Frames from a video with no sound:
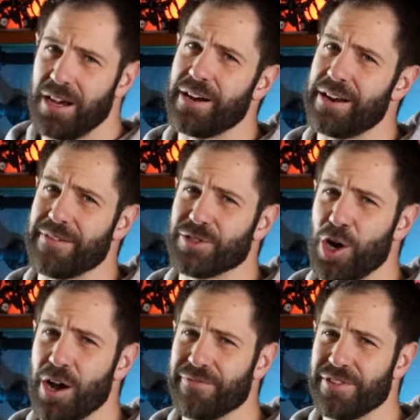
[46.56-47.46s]
I don't have
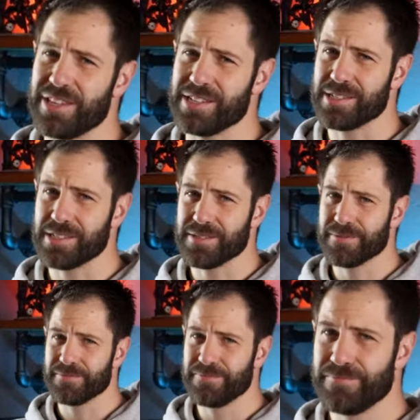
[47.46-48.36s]
time for this.
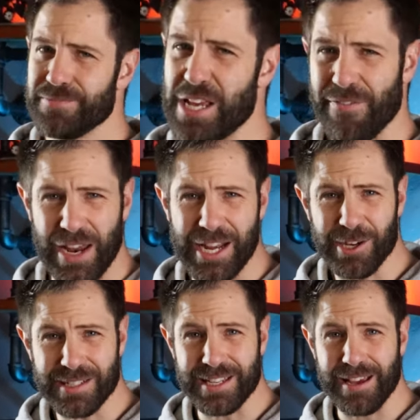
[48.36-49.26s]
Do you have
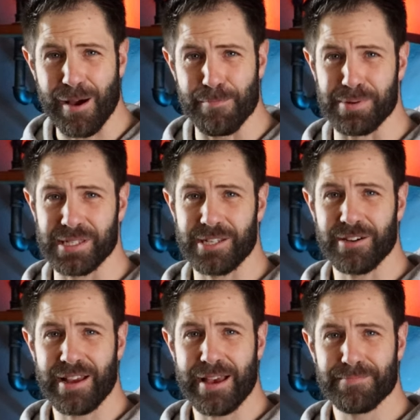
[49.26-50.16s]
any idea how
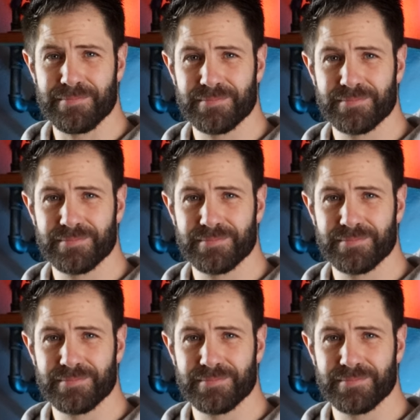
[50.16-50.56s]
busy I am?